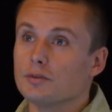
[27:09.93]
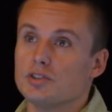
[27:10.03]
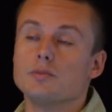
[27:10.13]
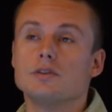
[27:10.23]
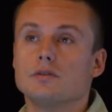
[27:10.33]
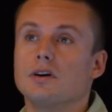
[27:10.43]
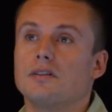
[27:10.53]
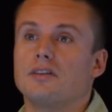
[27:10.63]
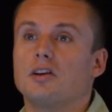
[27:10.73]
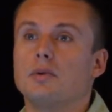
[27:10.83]
which means you got to
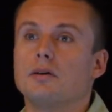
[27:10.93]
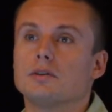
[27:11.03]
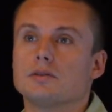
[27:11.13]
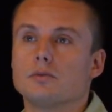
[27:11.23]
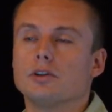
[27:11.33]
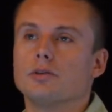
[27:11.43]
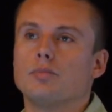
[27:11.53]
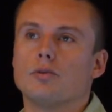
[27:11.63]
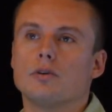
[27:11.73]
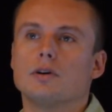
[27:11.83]
think about what's really
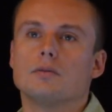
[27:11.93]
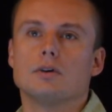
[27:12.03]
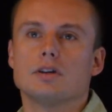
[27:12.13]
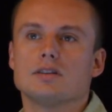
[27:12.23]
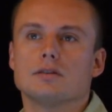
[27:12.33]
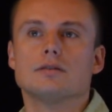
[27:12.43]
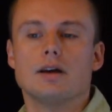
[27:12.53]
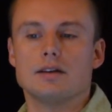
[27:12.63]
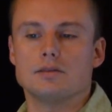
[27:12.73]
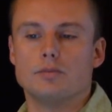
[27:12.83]
important and what isn't
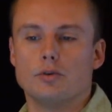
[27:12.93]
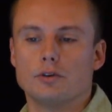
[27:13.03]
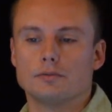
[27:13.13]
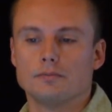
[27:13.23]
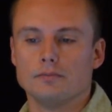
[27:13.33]
as important.